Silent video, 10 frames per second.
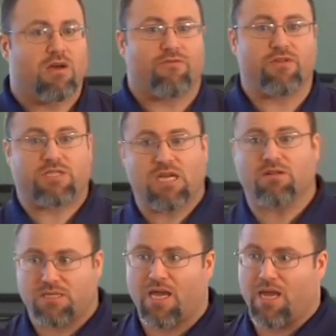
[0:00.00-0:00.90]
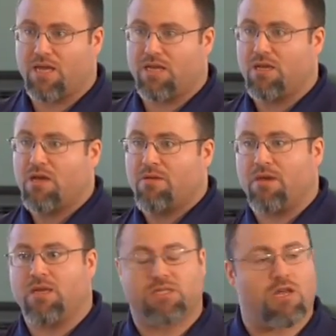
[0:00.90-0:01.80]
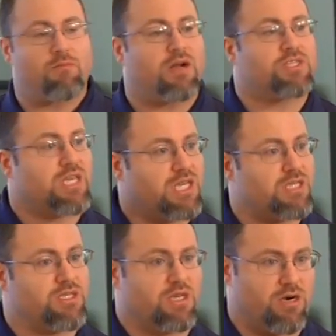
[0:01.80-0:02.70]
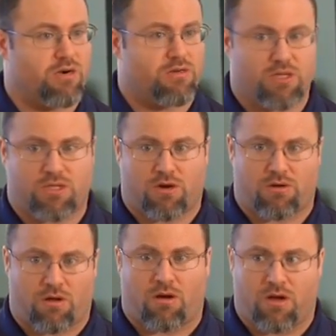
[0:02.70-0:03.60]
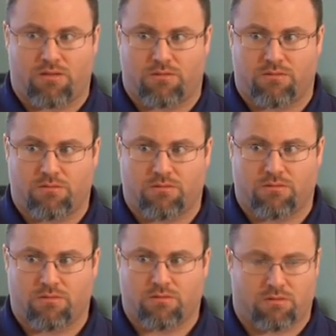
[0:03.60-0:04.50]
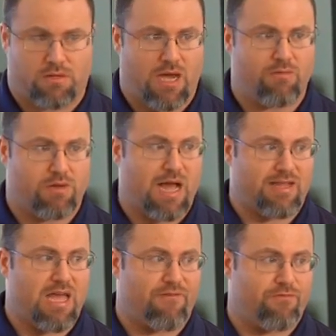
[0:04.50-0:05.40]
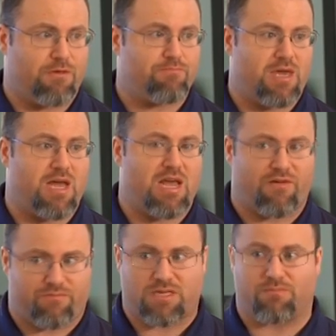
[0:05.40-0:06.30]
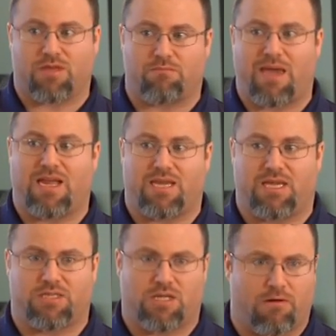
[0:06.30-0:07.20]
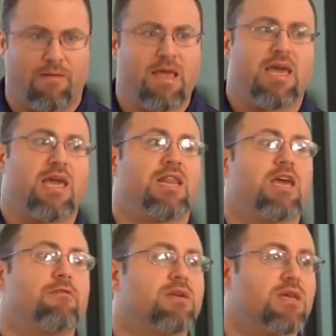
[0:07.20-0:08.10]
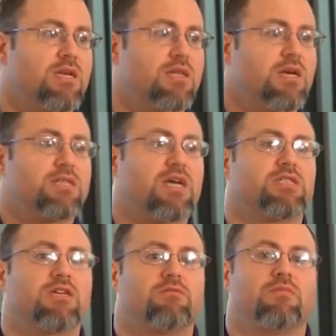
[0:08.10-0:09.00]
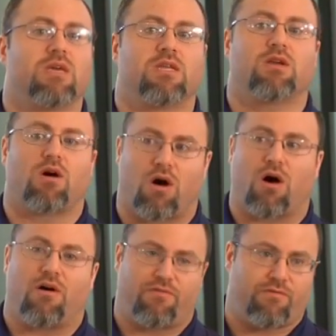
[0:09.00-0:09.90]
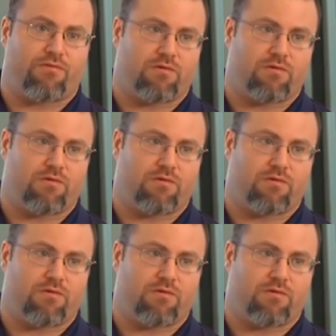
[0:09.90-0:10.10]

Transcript: Facilitated means they're much easier to turn on, okay? We got that from the PNF. It's something made easier. Inhibited doesn't mean off.